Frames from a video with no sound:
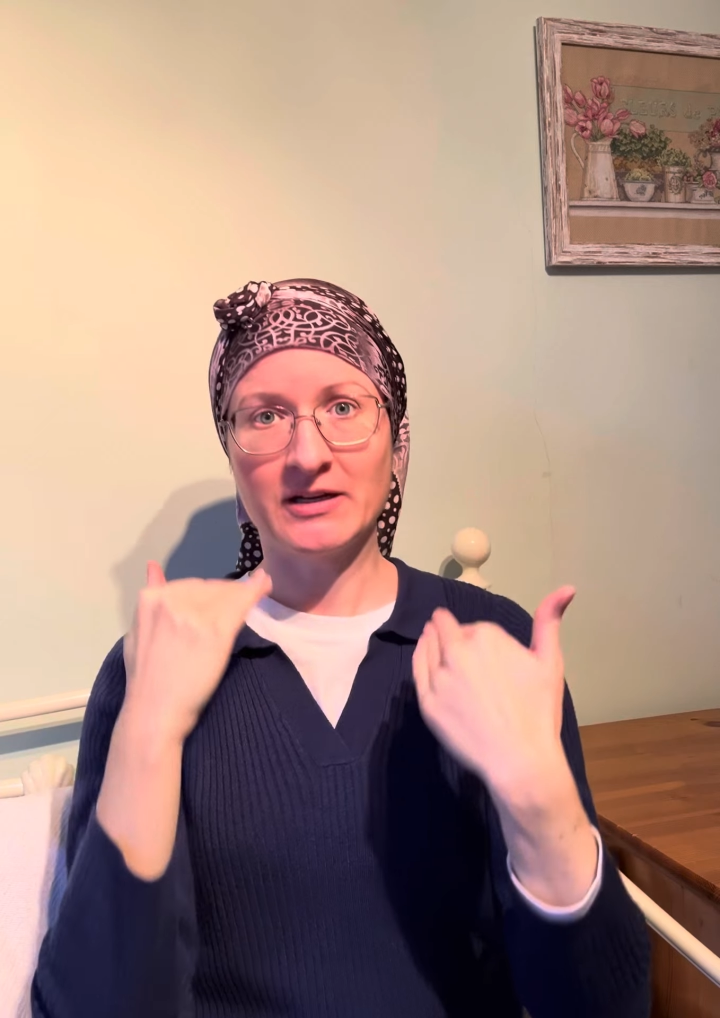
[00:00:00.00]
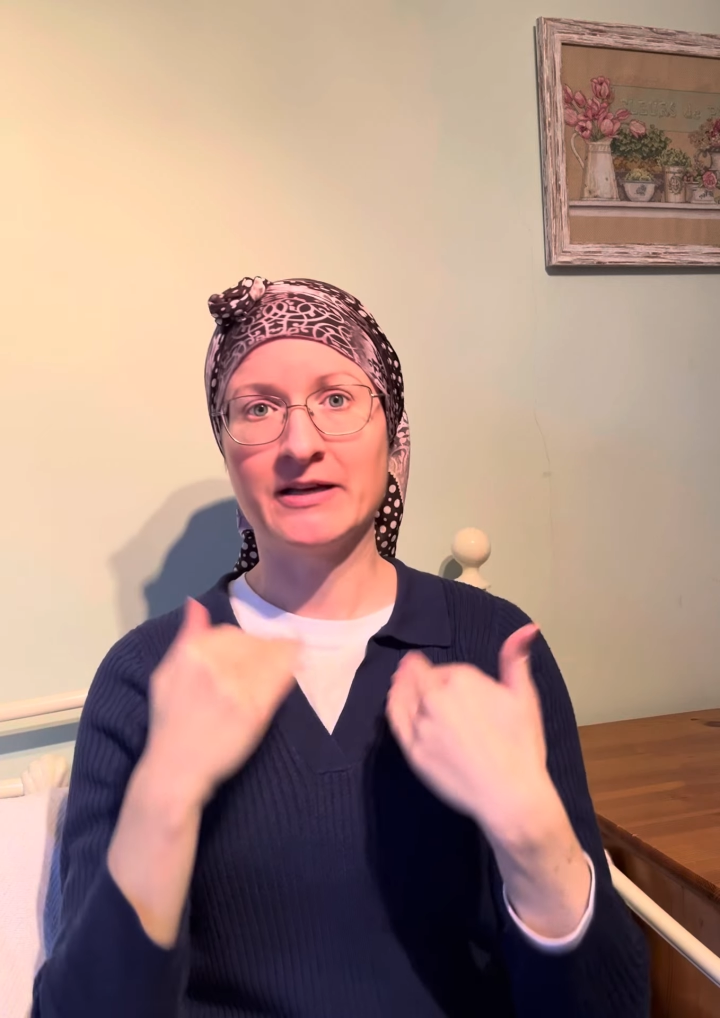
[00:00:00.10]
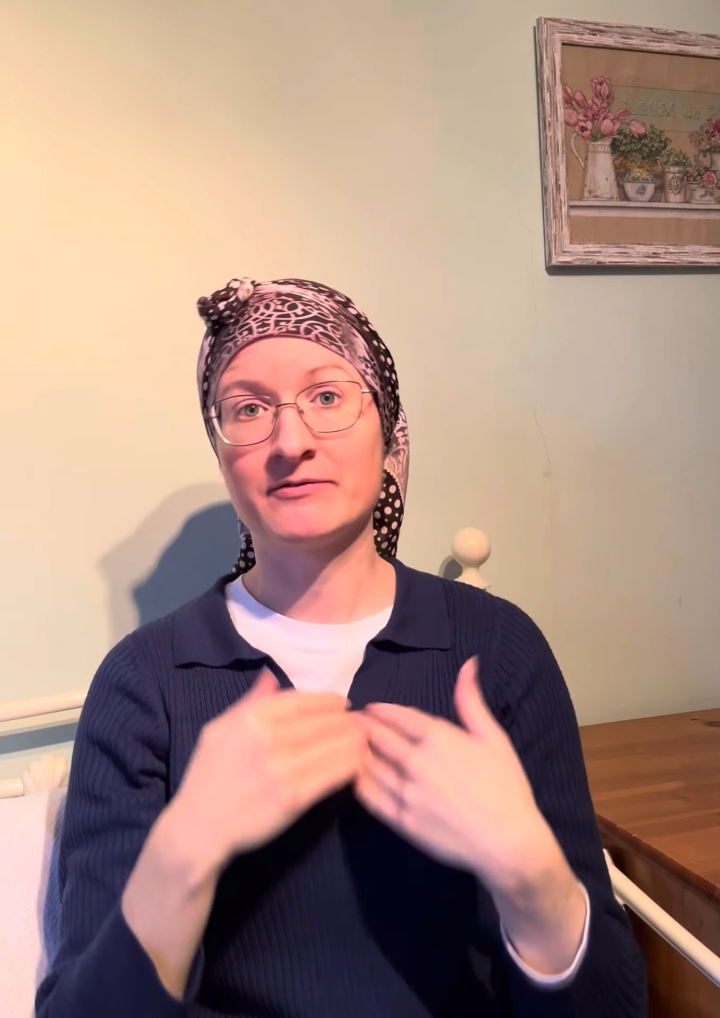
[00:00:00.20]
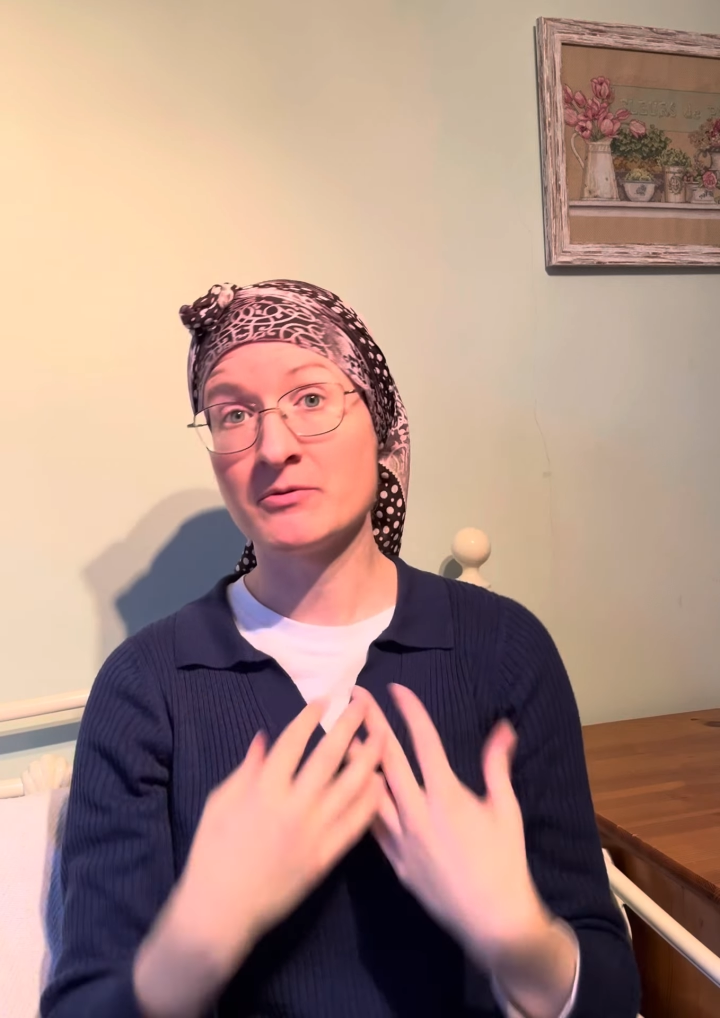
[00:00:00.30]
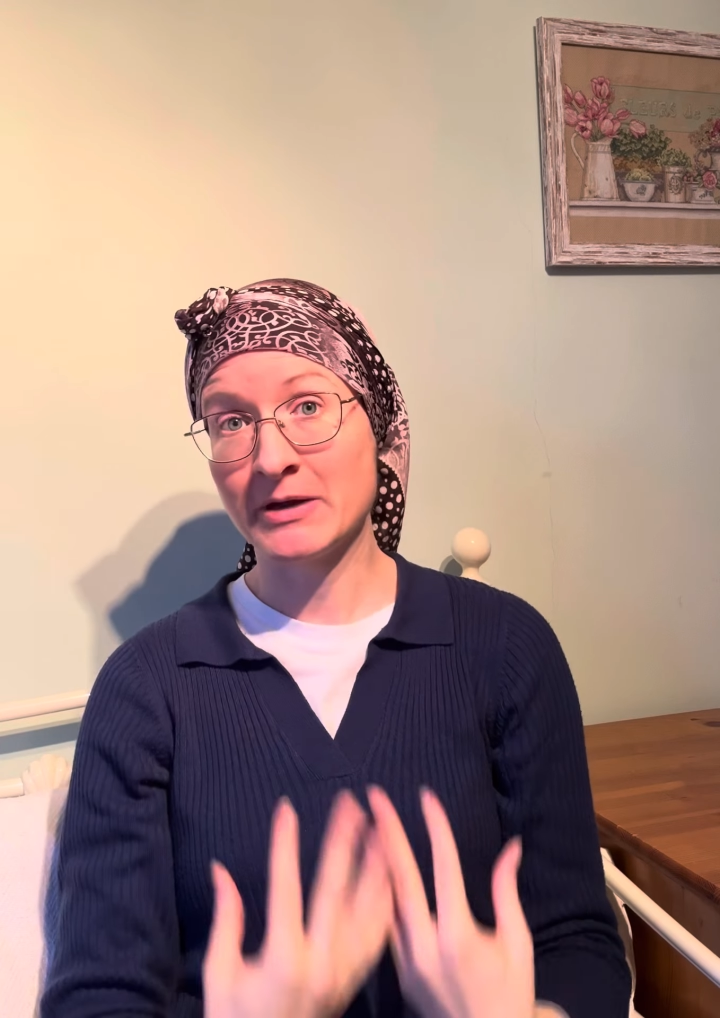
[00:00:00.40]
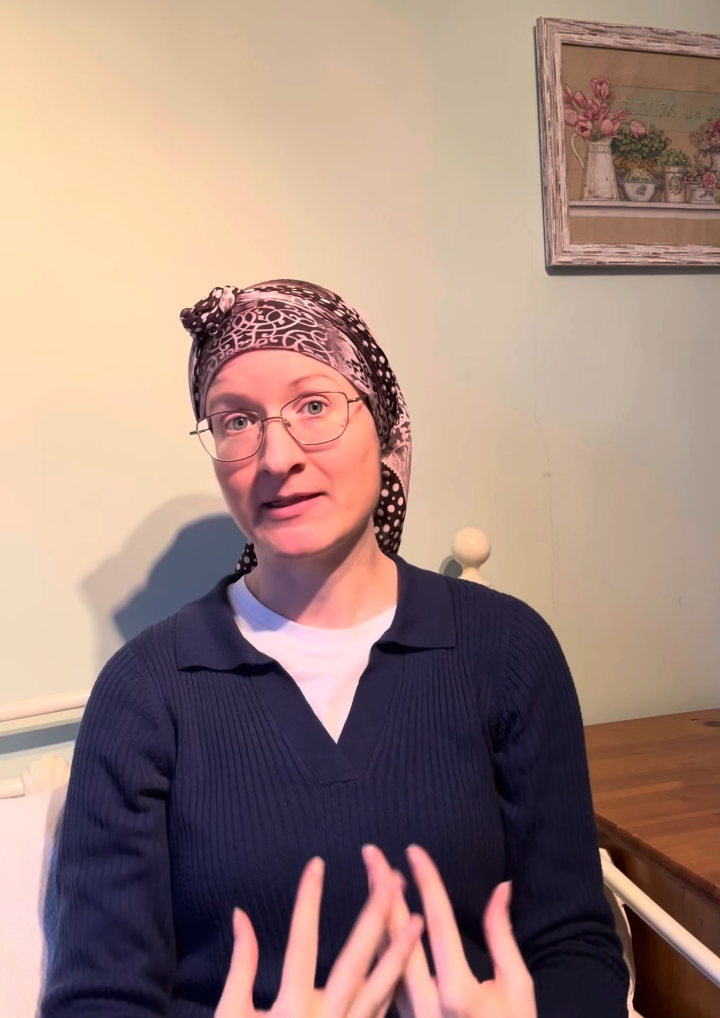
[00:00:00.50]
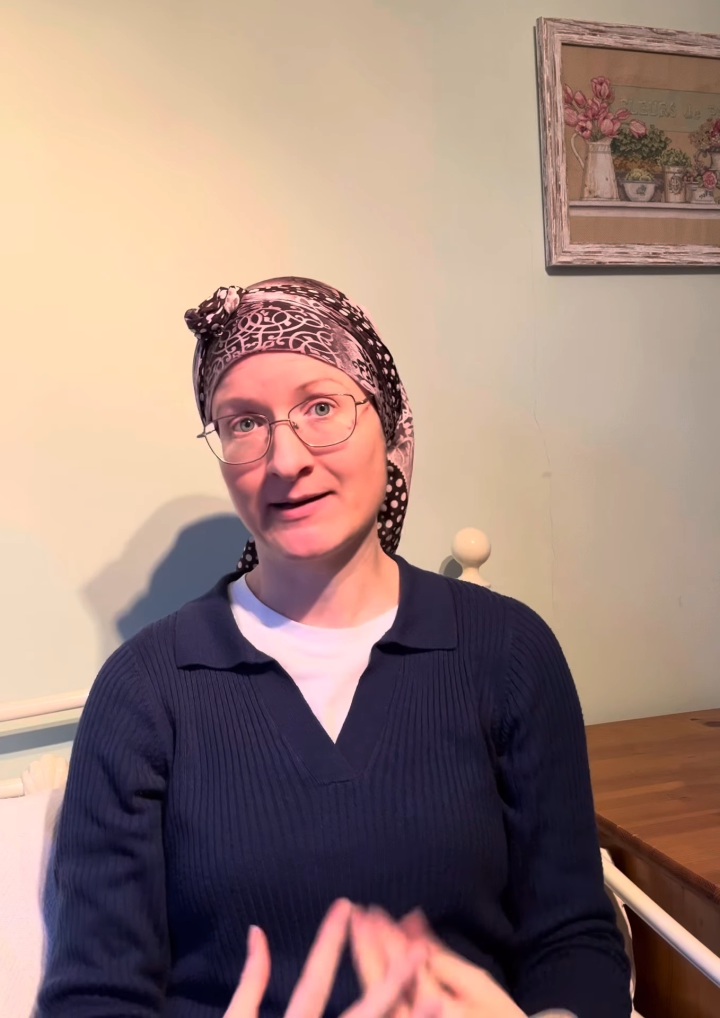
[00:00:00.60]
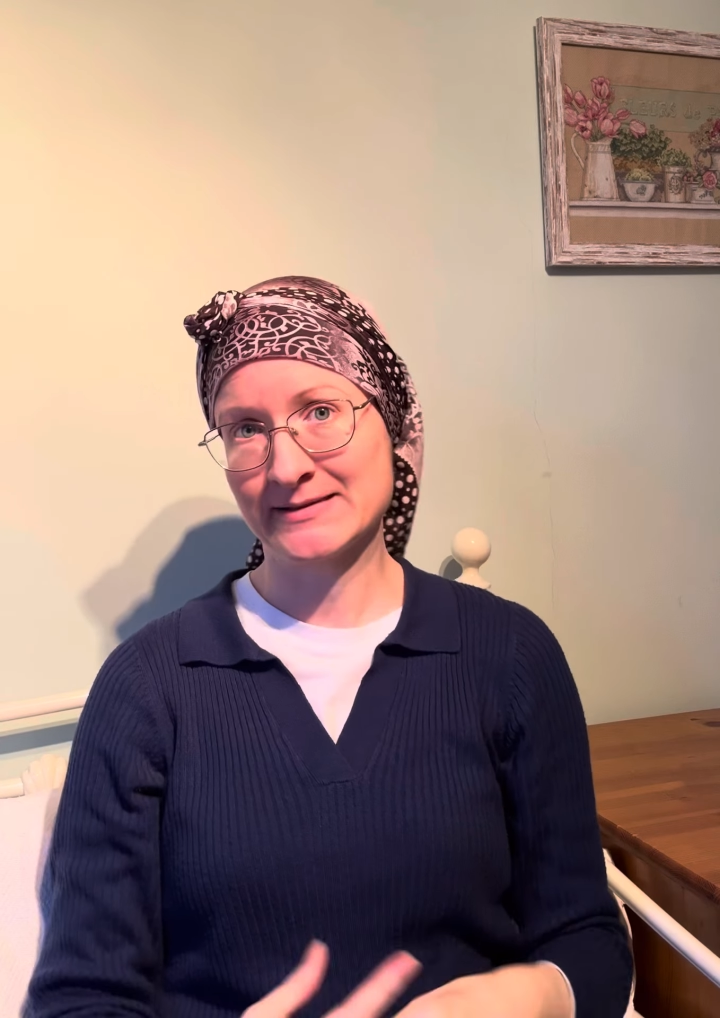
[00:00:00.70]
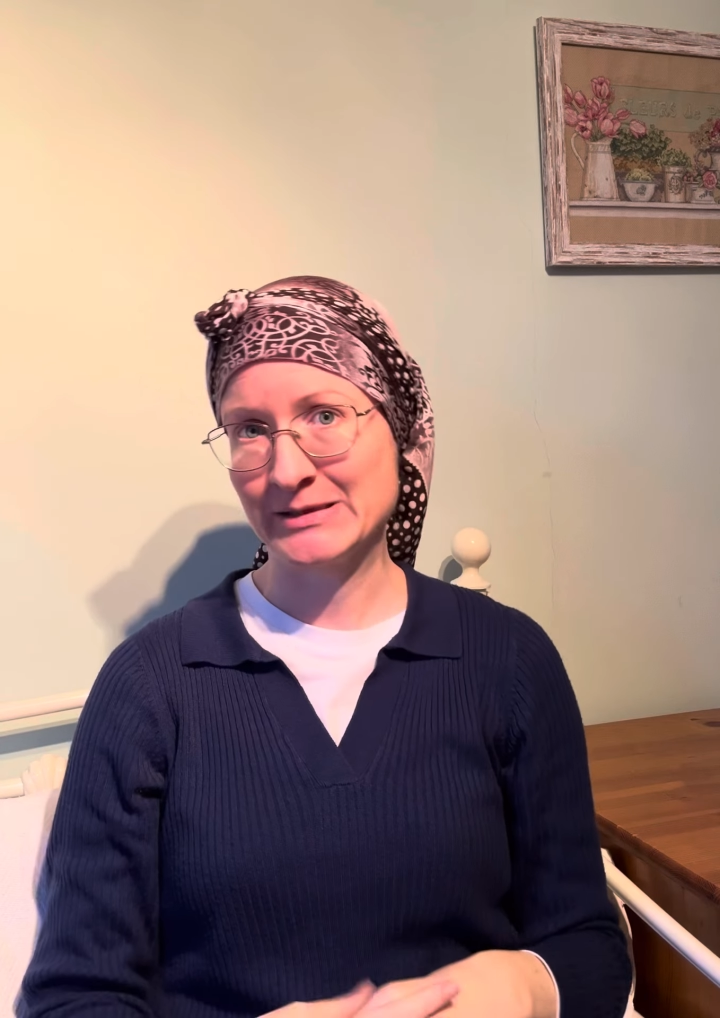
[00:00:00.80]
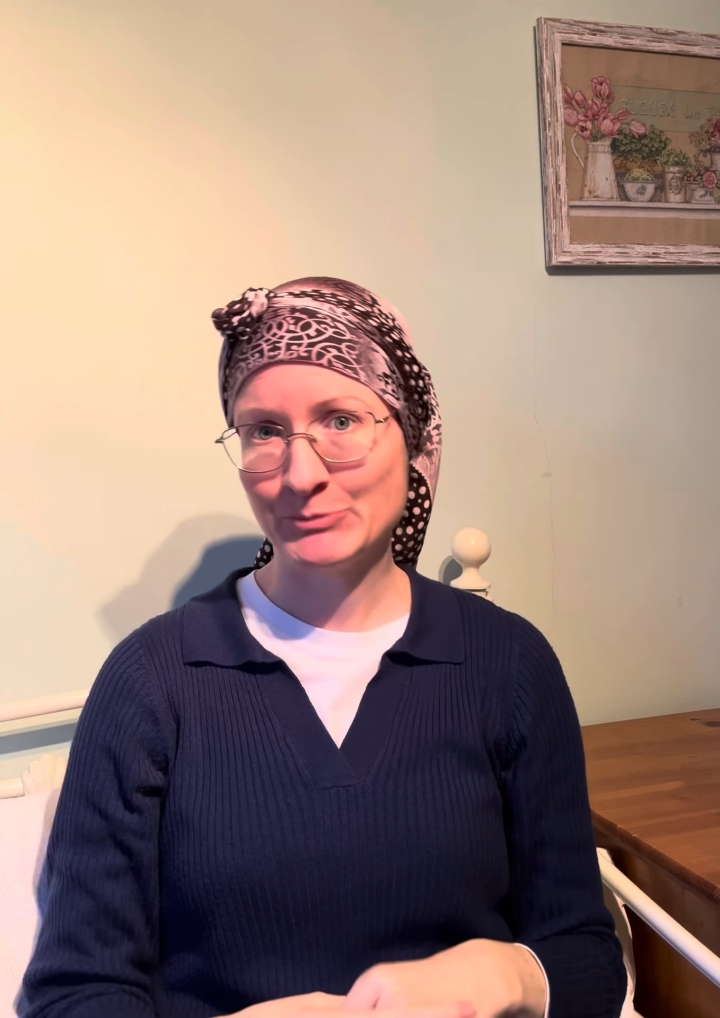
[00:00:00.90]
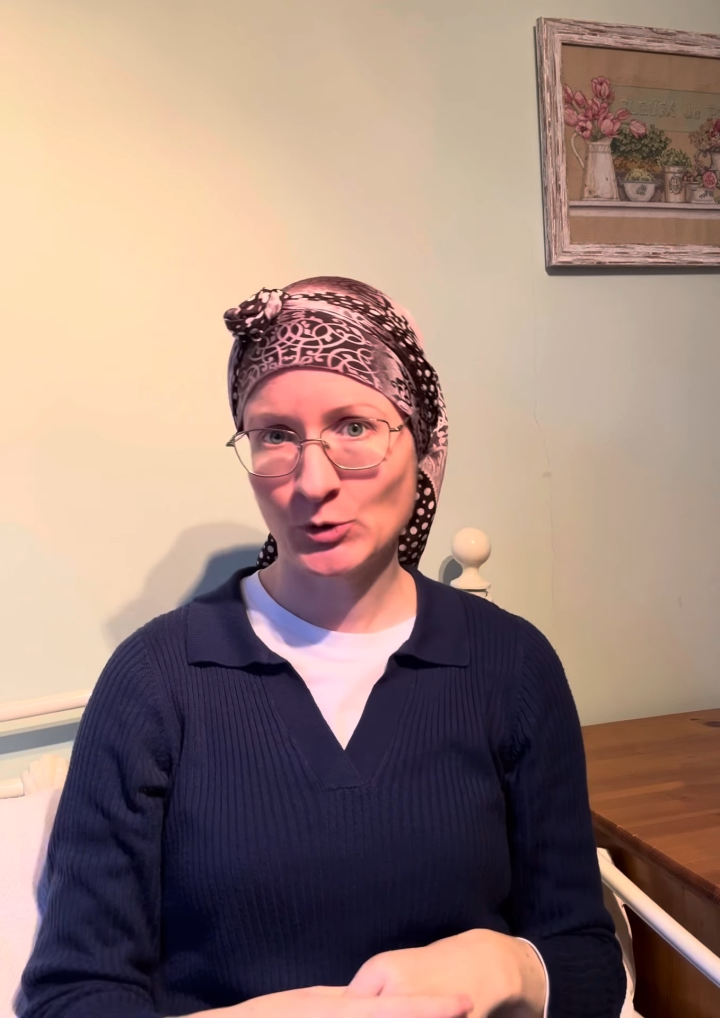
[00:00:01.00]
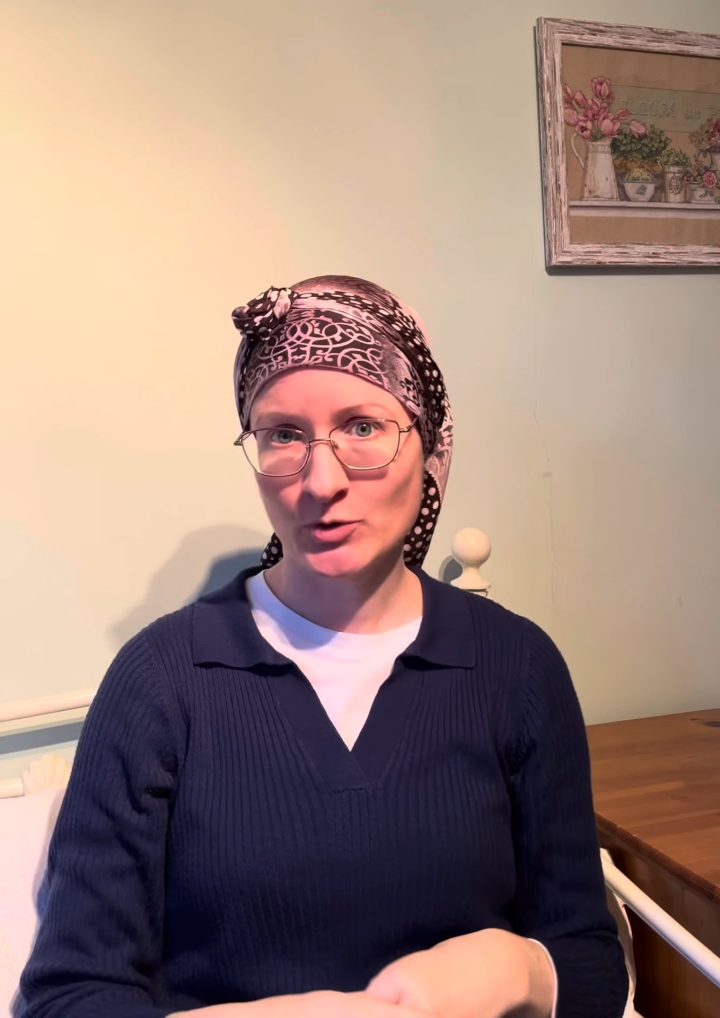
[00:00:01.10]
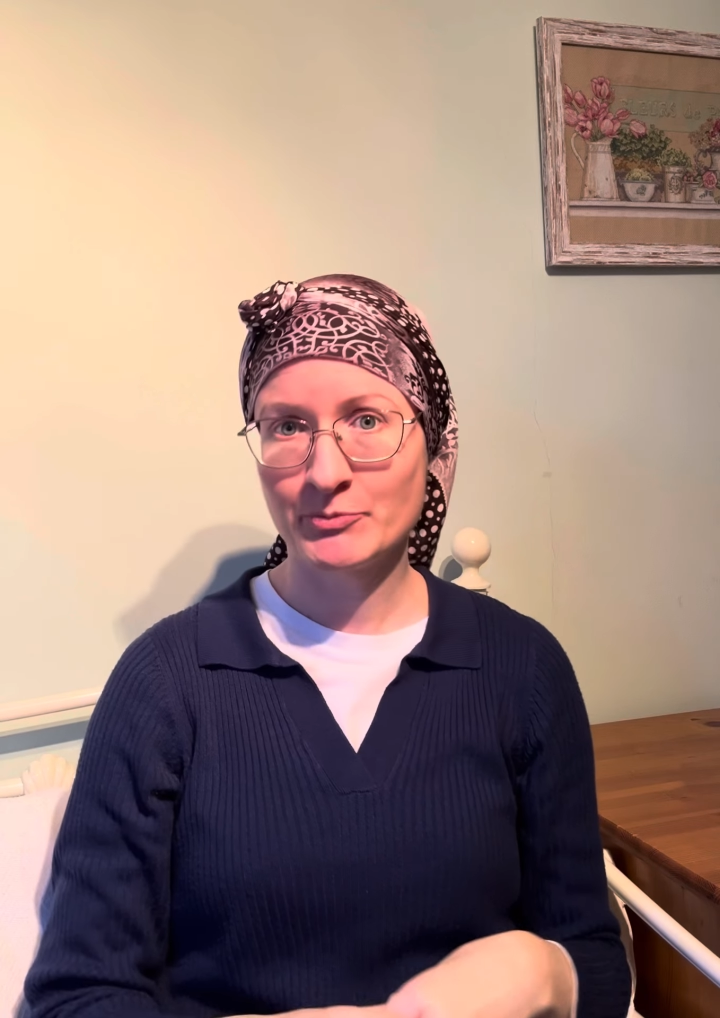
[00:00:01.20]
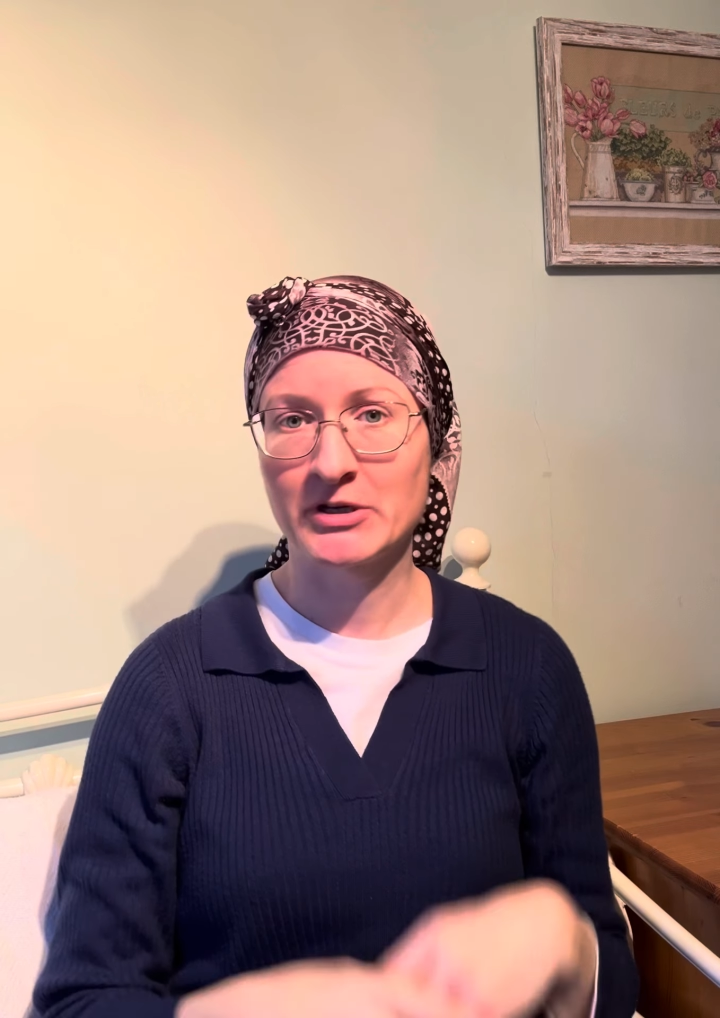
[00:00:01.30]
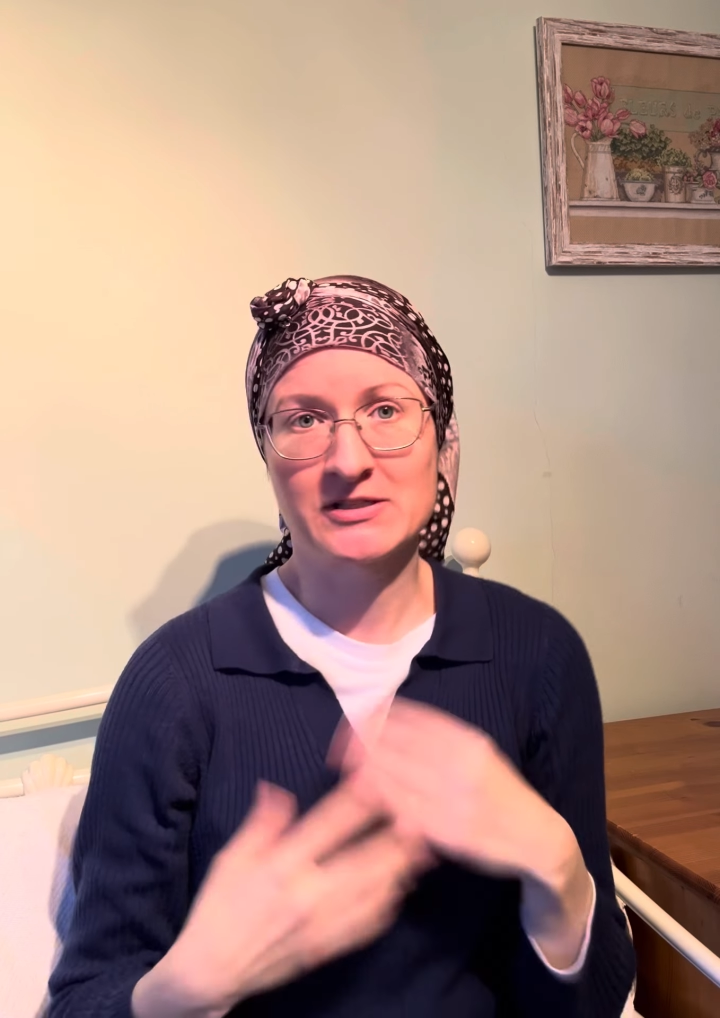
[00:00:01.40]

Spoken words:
and for me that's important because